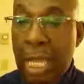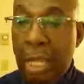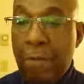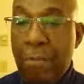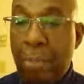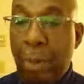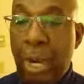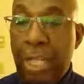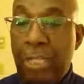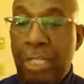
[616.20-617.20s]
And every
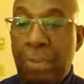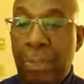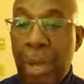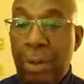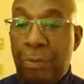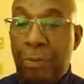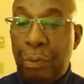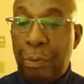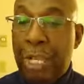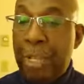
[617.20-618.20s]
branch that beareth
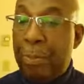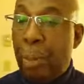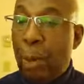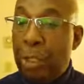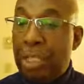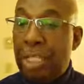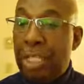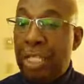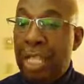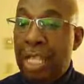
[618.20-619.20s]
fruit, he purgeth
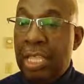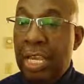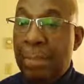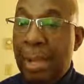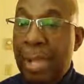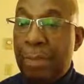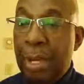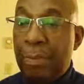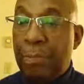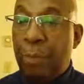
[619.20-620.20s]
it, that it may
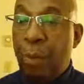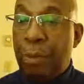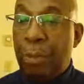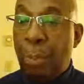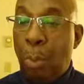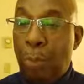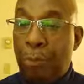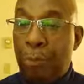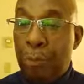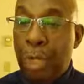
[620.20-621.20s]
bring forth more
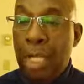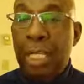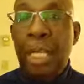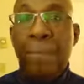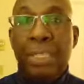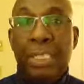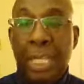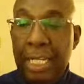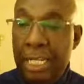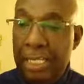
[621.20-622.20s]
fruit. Now, let me
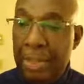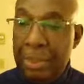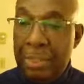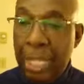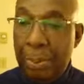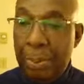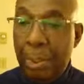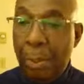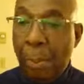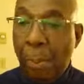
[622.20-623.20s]
say this. Let me stop
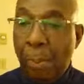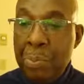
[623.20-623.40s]
here.